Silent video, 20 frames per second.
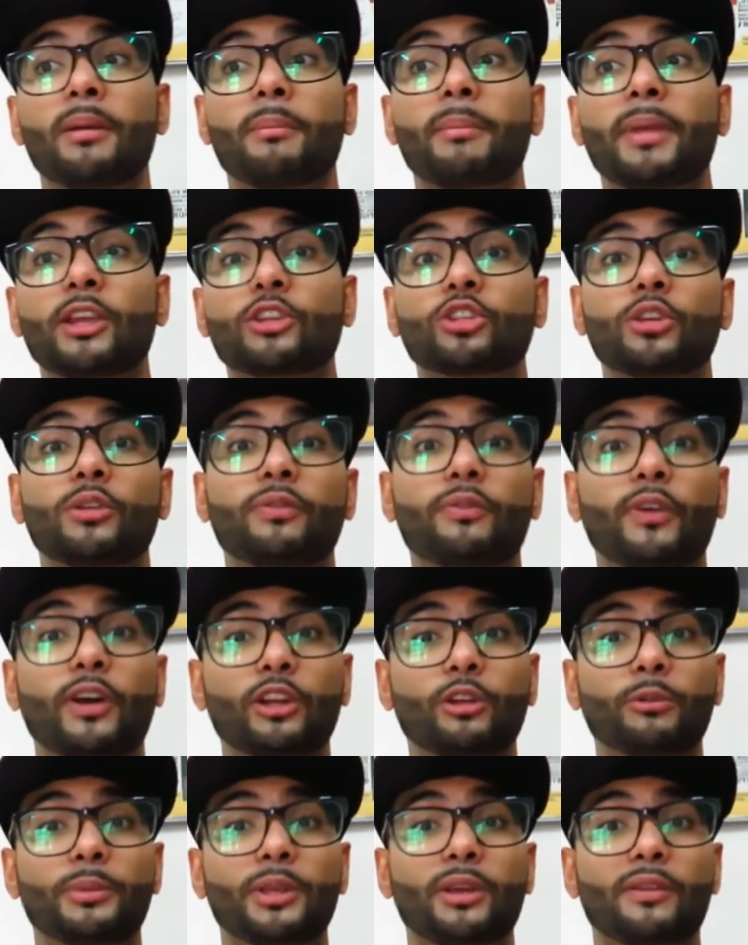Make sure you
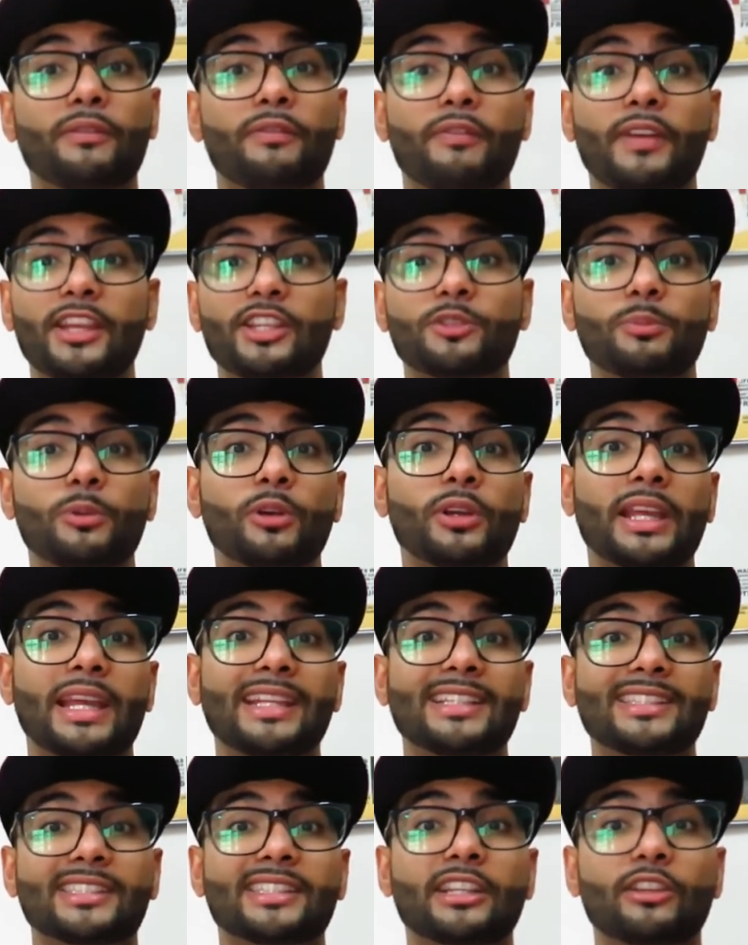follow me on Facebook,
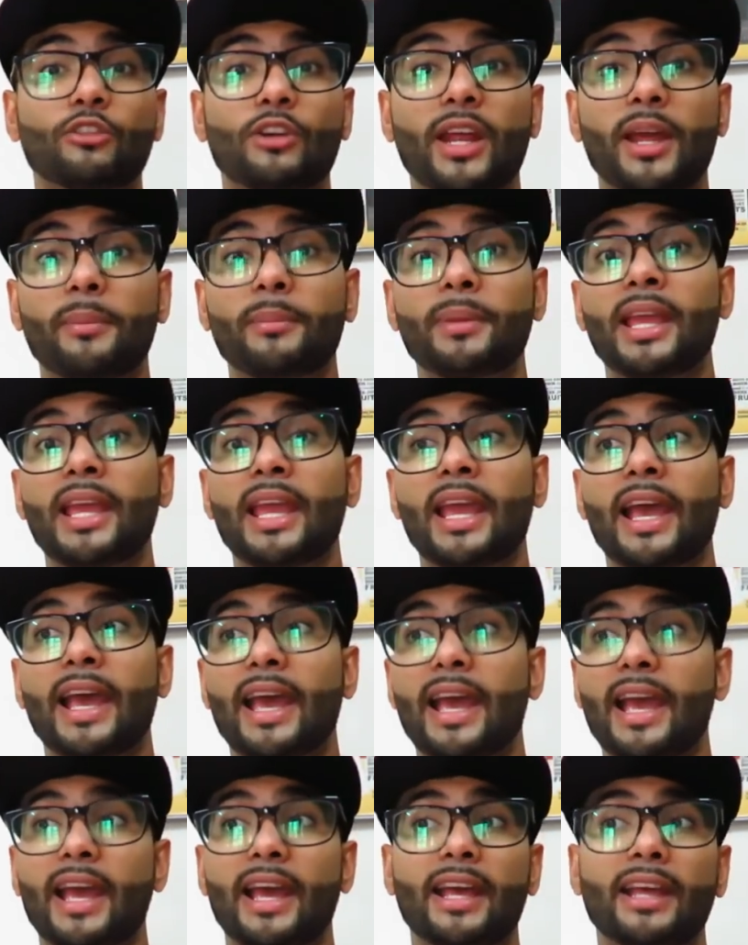Instagram,
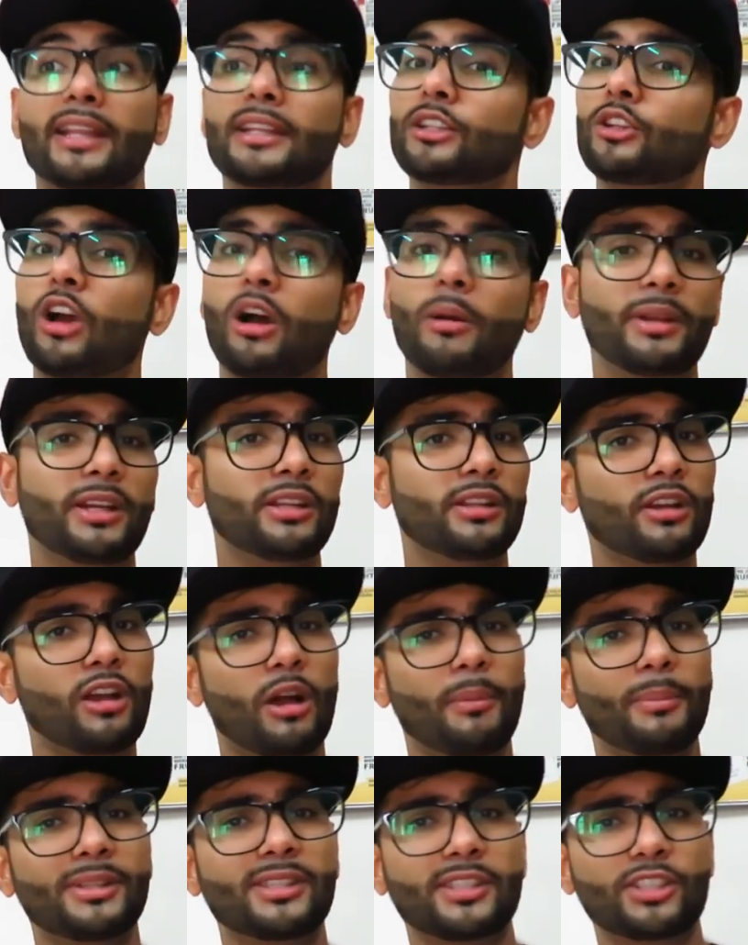and comment in the
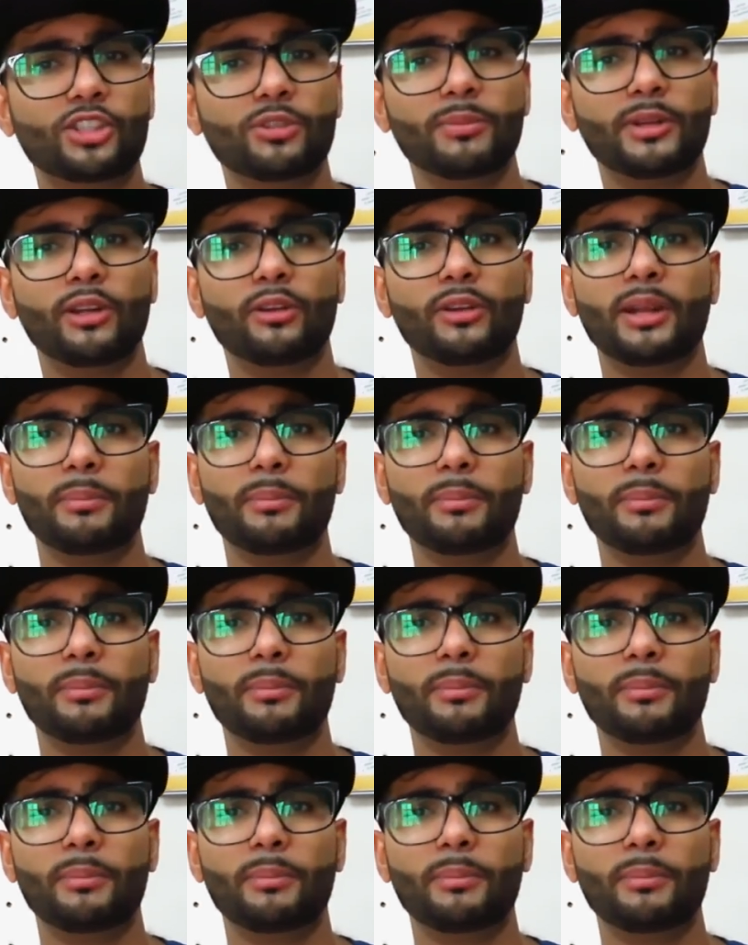comment section below.